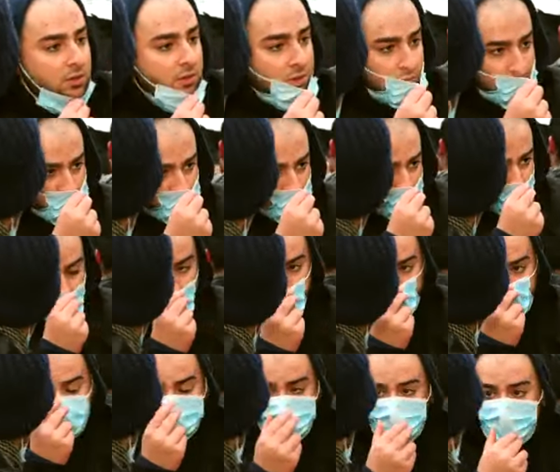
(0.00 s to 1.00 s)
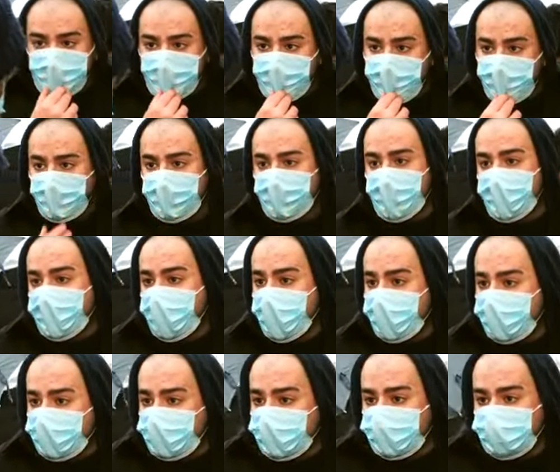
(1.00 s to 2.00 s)
answer the question
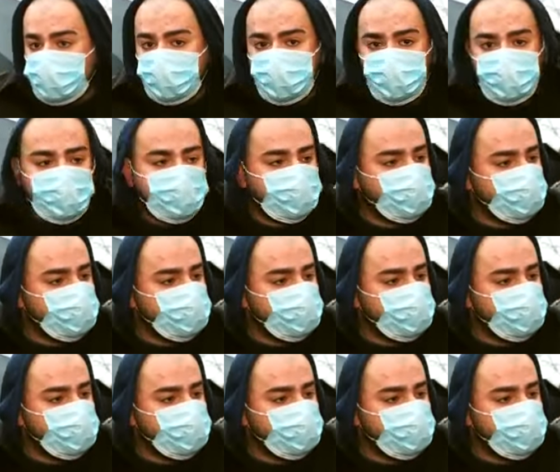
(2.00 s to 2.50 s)
answer